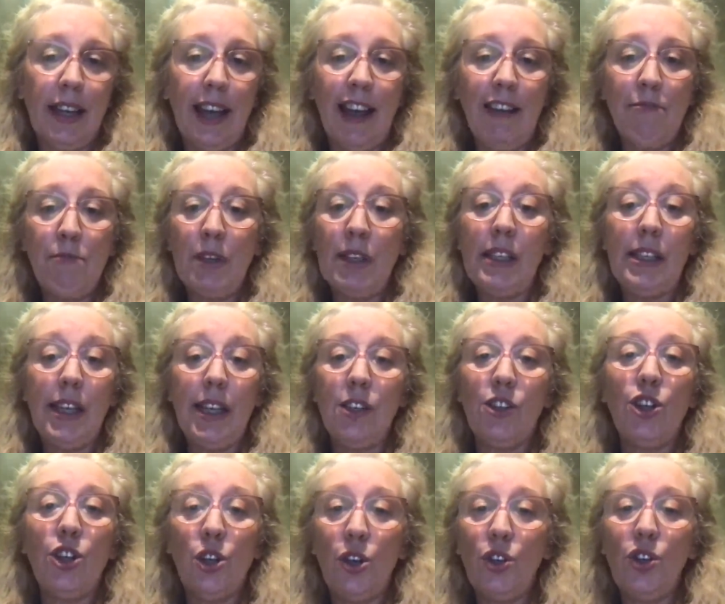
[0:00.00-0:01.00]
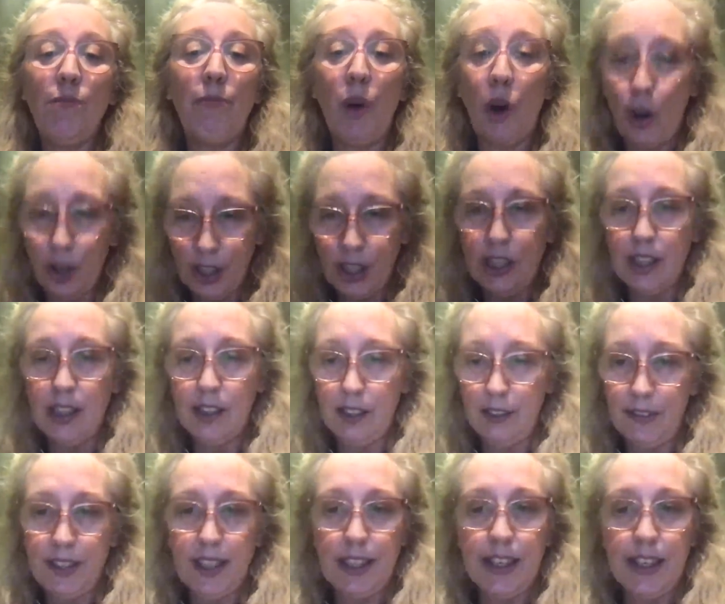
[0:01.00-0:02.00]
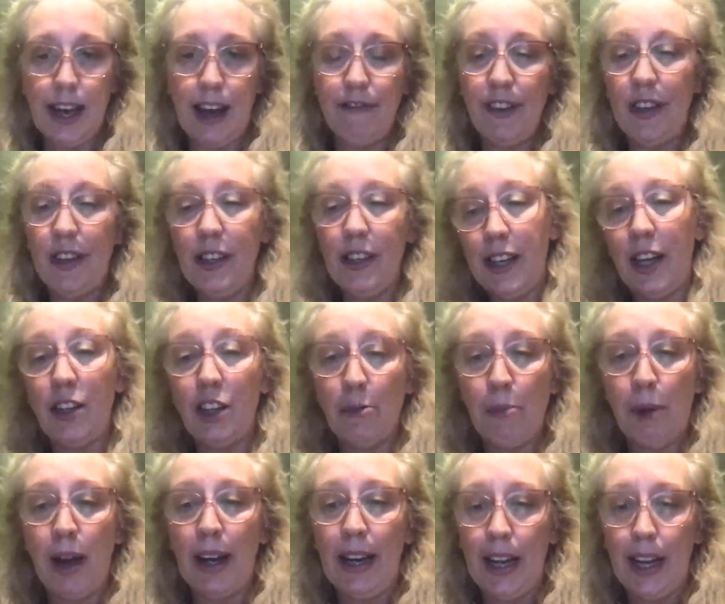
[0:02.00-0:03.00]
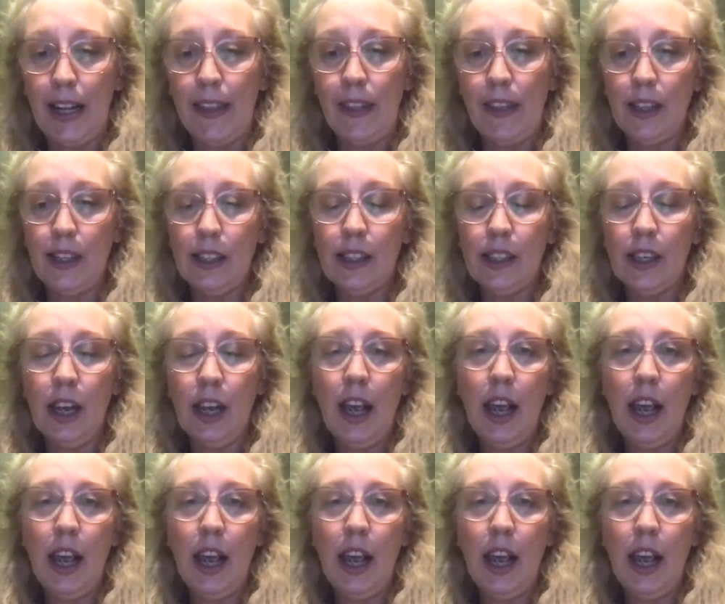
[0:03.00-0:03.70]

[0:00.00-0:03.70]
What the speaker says: gave me 6 huge boxes of stuff and said, "You might need this."